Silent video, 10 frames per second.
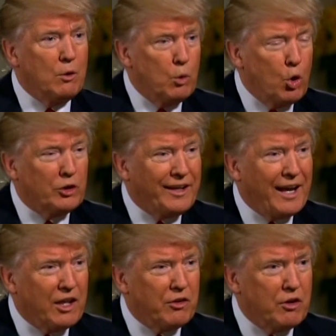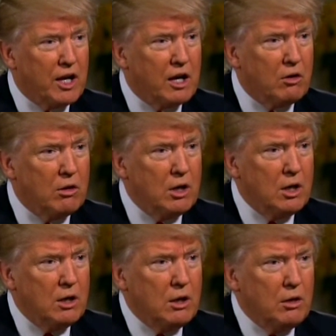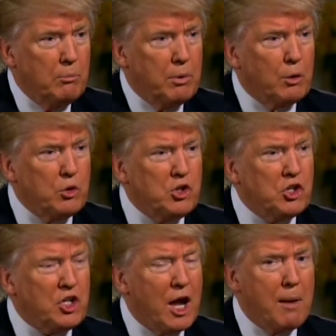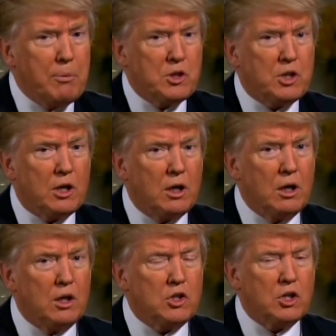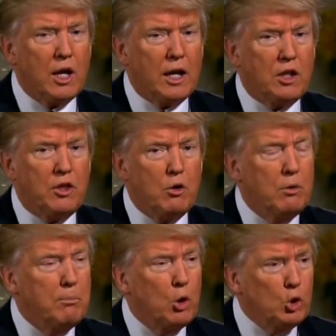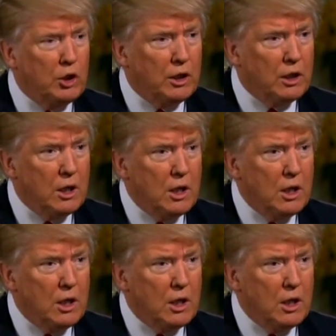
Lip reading: we're all together now. But it was just the opposite. It's like they're emboldened.